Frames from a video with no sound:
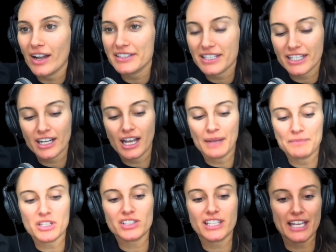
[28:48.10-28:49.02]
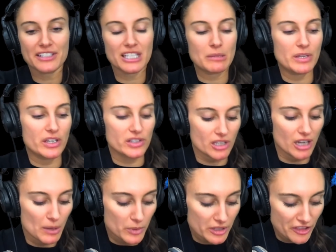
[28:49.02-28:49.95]
No, I didn't. I'm just guessing because
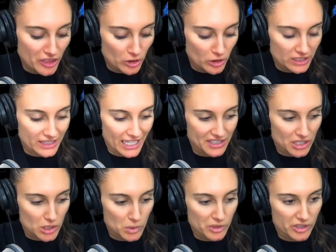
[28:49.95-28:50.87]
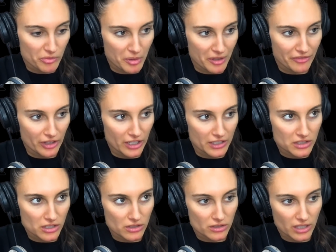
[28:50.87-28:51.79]
I would have thought that you would have
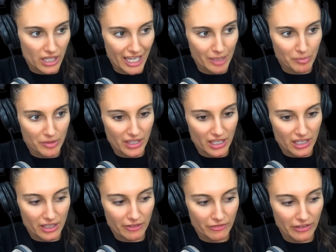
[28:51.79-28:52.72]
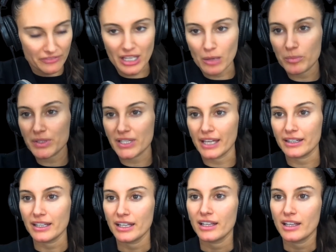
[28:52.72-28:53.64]
preferred to keep the
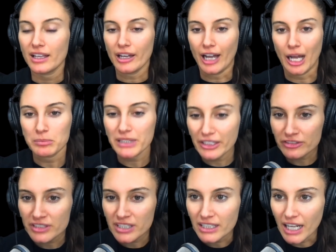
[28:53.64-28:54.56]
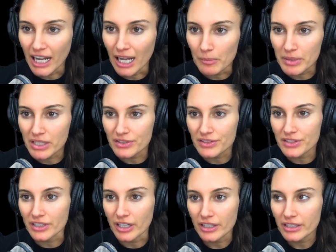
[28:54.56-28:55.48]
15% uplift uh,
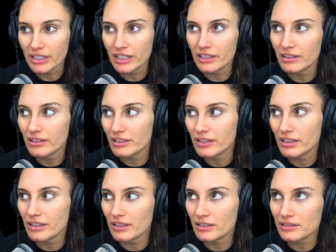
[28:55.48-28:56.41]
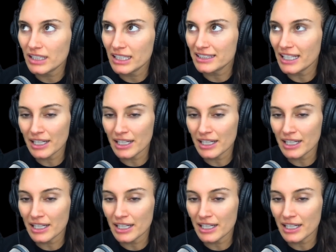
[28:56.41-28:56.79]
because, you know, like